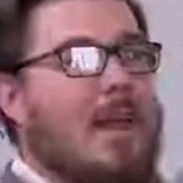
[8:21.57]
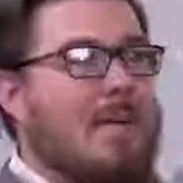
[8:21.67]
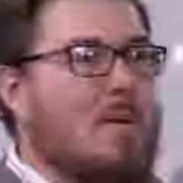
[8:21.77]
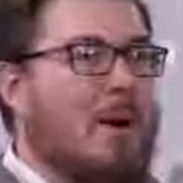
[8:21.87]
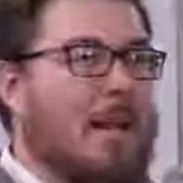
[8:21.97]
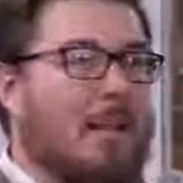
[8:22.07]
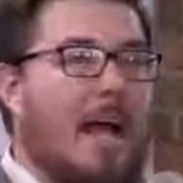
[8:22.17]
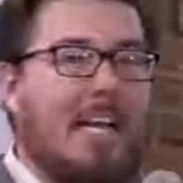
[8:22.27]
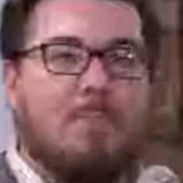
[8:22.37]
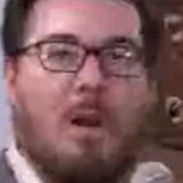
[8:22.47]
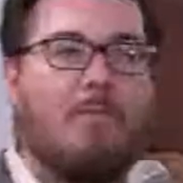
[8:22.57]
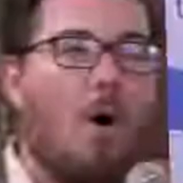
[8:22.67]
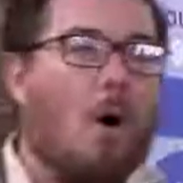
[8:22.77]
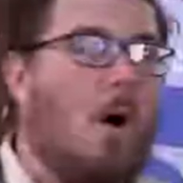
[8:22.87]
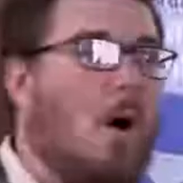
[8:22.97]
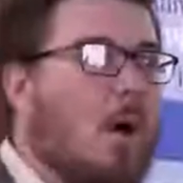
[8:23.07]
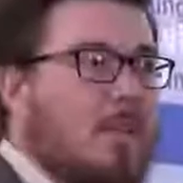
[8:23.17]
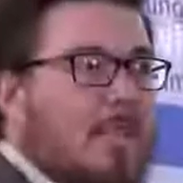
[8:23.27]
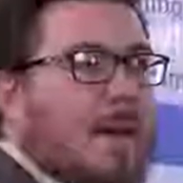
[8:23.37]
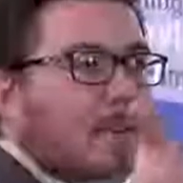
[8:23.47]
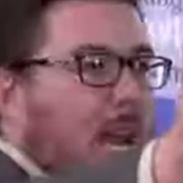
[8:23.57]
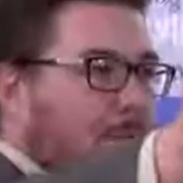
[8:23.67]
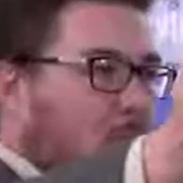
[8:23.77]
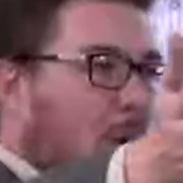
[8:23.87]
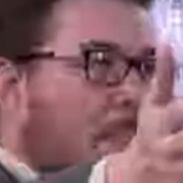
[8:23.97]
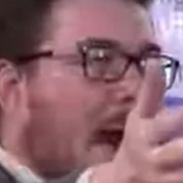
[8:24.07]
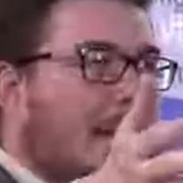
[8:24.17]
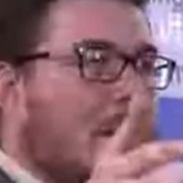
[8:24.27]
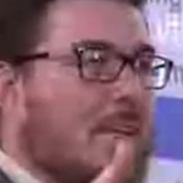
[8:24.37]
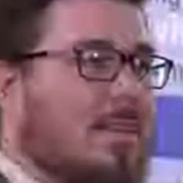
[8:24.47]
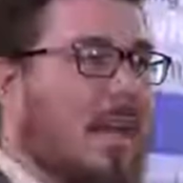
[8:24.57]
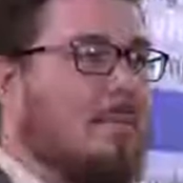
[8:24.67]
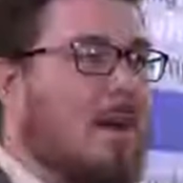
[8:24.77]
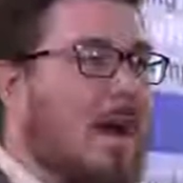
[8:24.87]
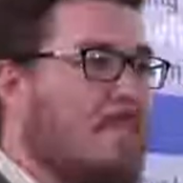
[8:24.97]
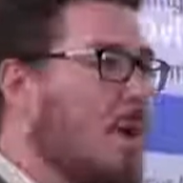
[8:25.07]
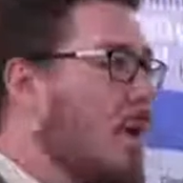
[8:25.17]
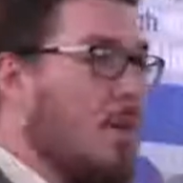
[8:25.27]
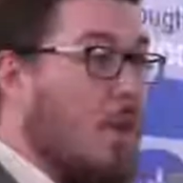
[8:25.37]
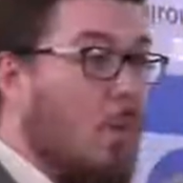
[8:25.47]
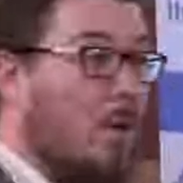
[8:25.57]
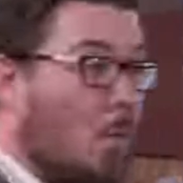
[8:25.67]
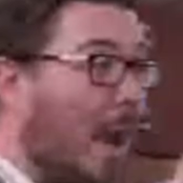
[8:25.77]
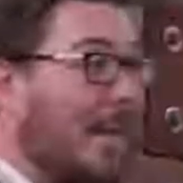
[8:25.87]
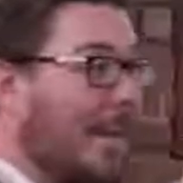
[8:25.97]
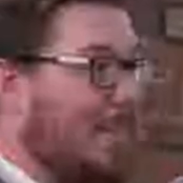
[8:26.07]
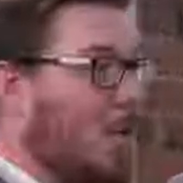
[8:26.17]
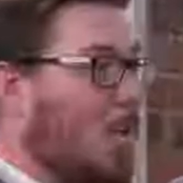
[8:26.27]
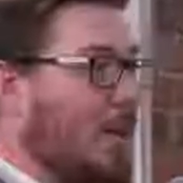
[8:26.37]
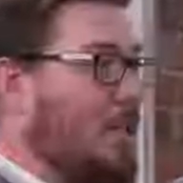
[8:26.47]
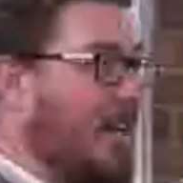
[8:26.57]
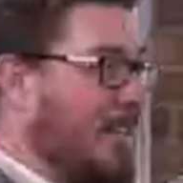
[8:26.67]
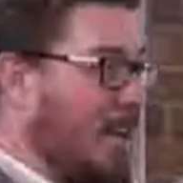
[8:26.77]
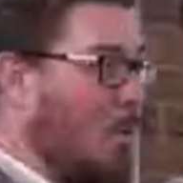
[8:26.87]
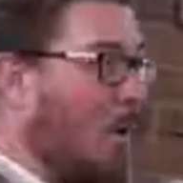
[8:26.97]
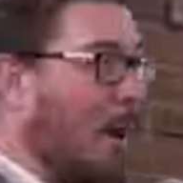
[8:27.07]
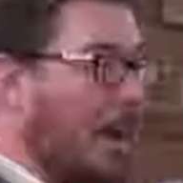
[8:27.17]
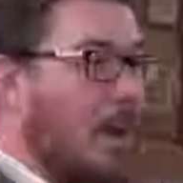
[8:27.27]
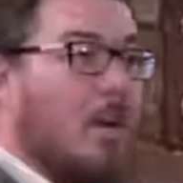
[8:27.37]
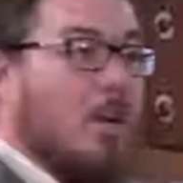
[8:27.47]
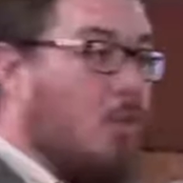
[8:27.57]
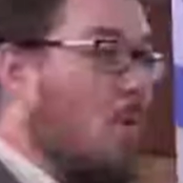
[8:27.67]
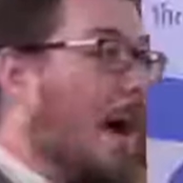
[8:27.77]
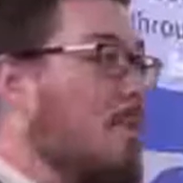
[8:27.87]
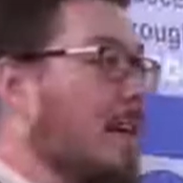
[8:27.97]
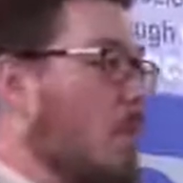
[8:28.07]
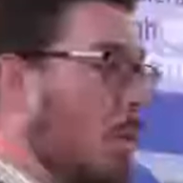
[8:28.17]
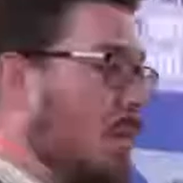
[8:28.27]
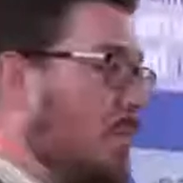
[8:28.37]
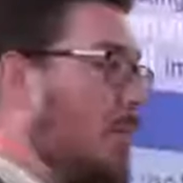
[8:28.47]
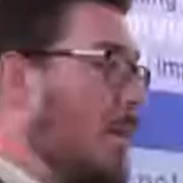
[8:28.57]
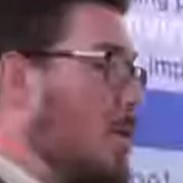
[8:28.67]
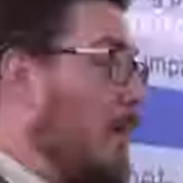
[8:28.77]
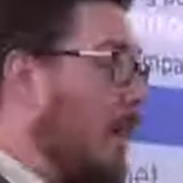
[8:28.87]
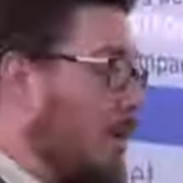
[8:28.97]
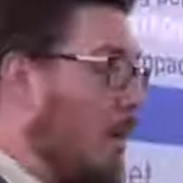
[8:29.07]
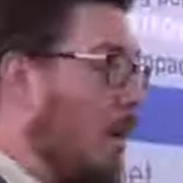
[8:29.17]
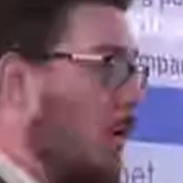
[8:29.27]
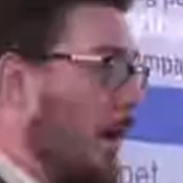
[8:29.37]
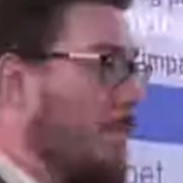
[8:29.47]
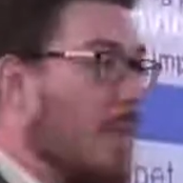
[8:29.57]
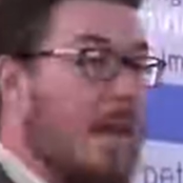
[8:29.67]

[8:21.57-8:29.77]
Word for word: that everybody likes, but if all 70 of us went back there at the same time, you wouldn't wait to get the one cheese that you wanted. You'd grab whichever one was in front of you because you're hungry.